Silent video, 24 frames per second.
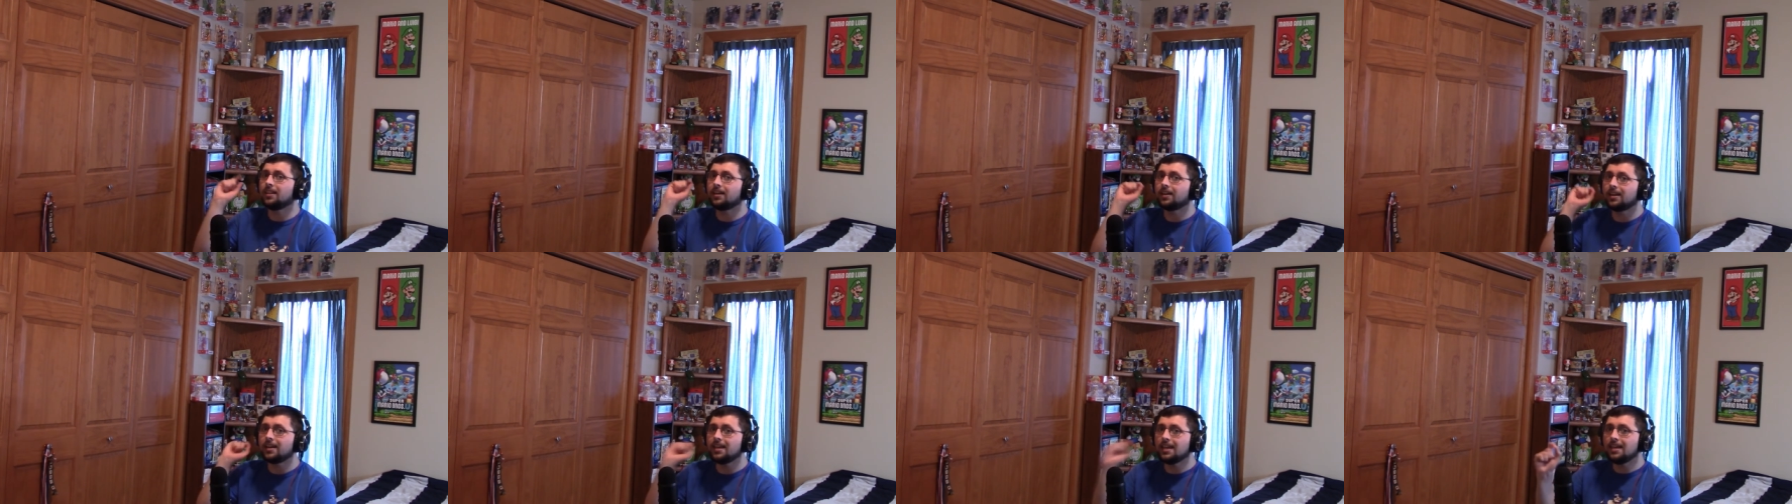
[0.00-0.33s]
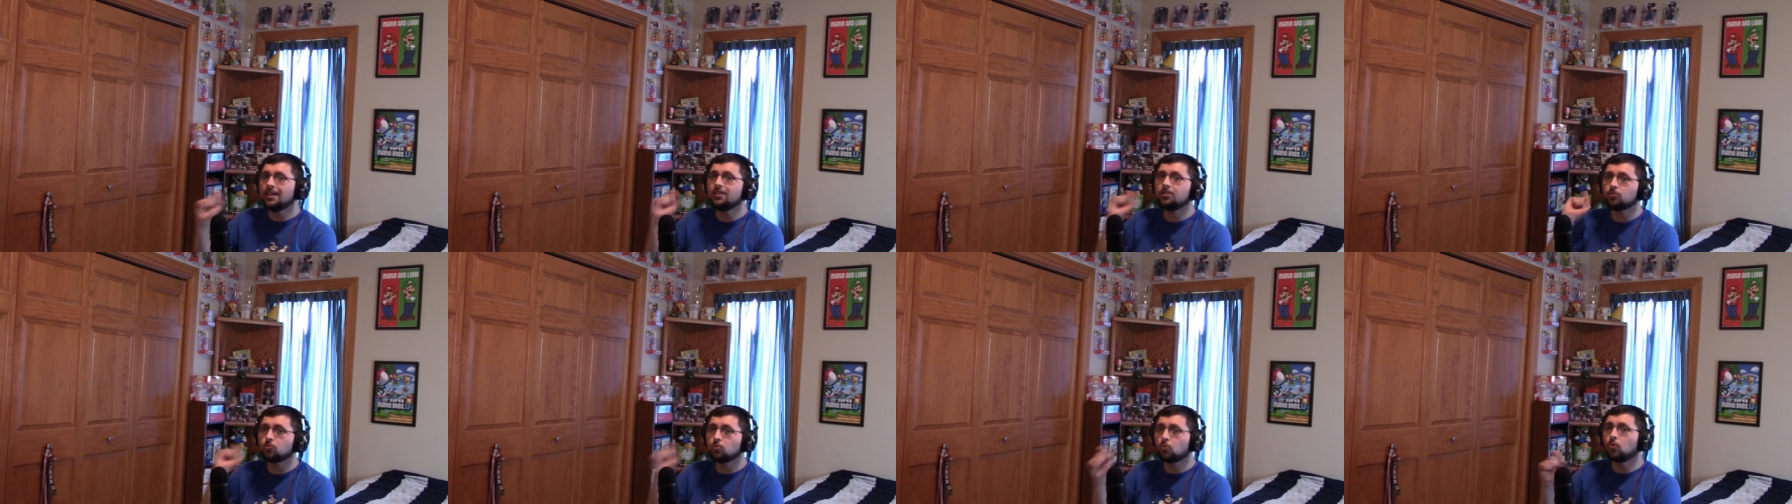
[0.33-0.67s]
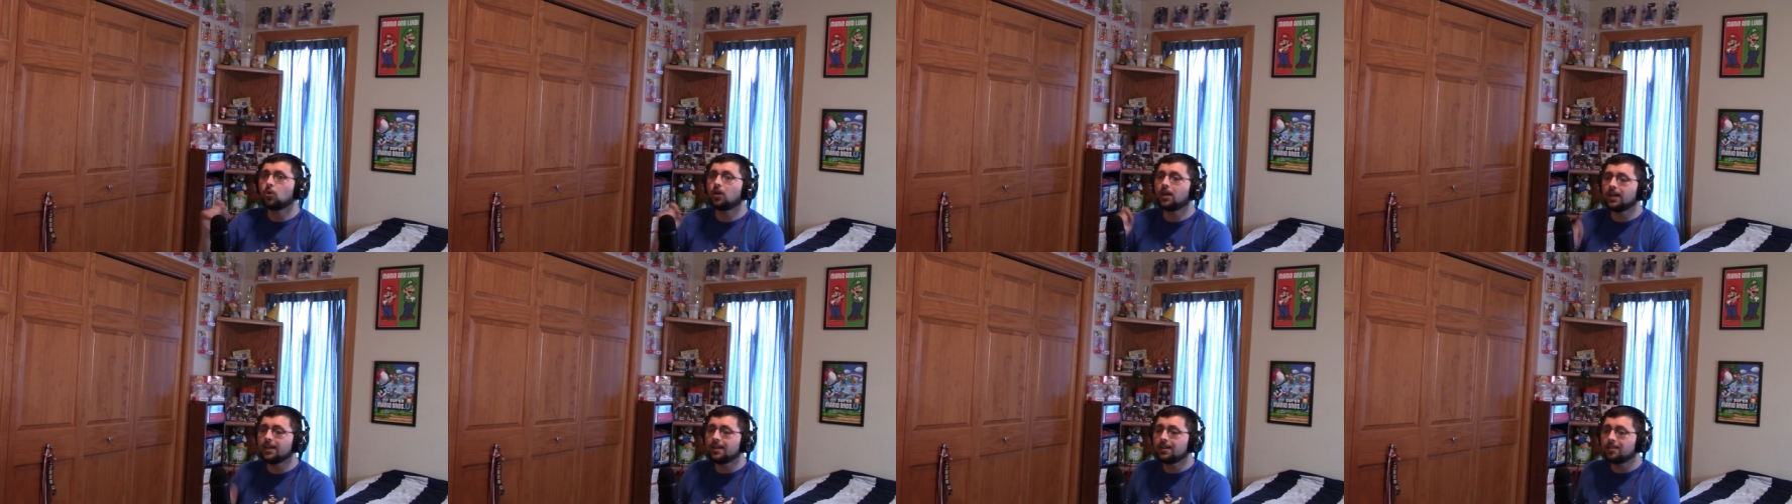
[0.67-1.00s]
There is
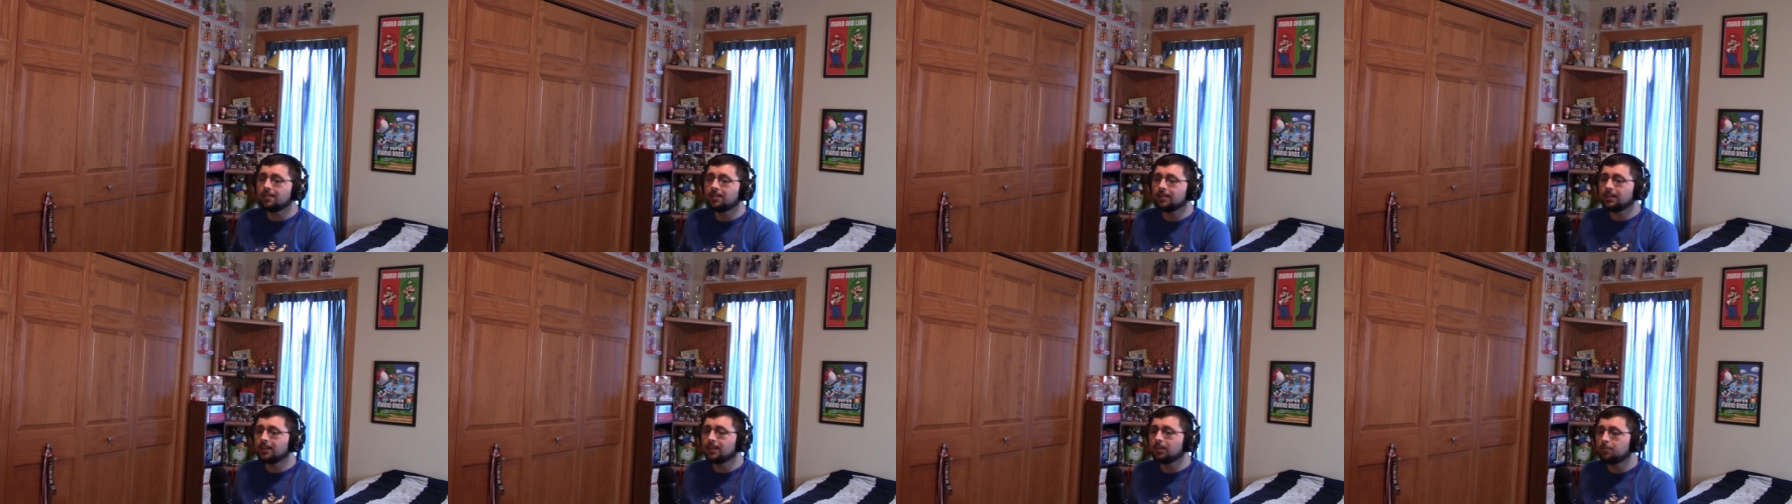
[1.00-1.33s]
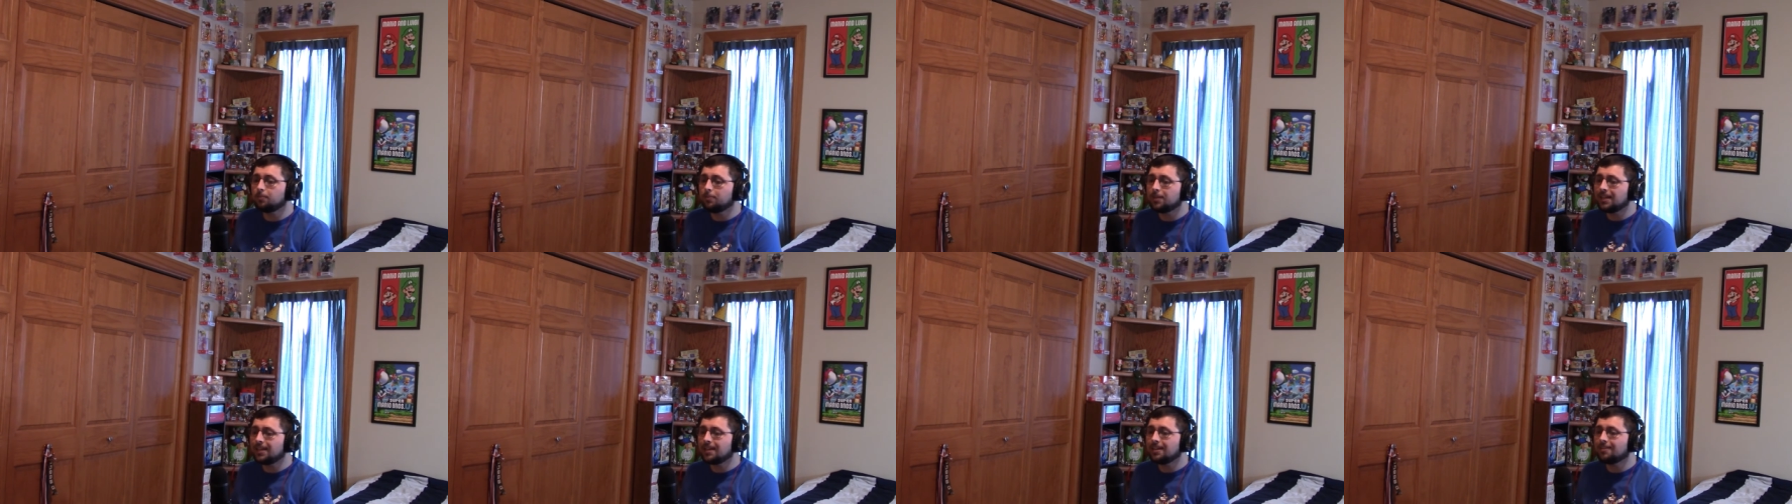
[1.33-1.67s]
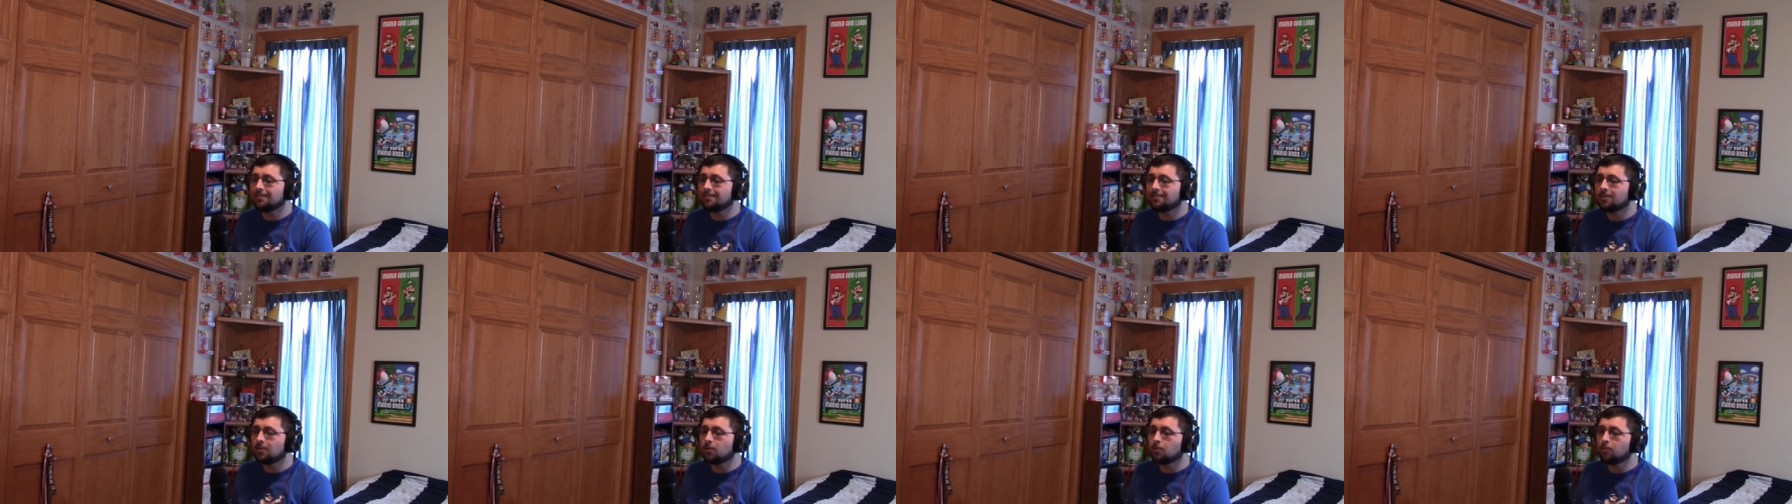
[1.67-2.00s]
one little beacon
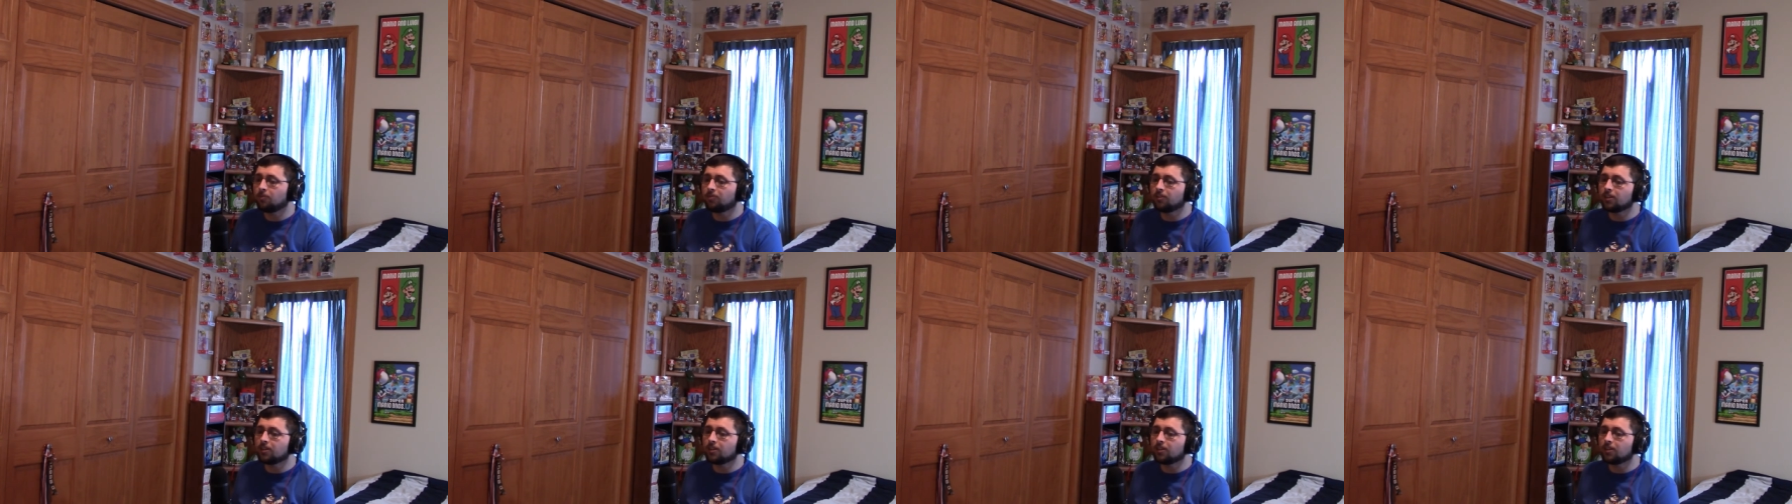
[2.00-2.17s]
of hope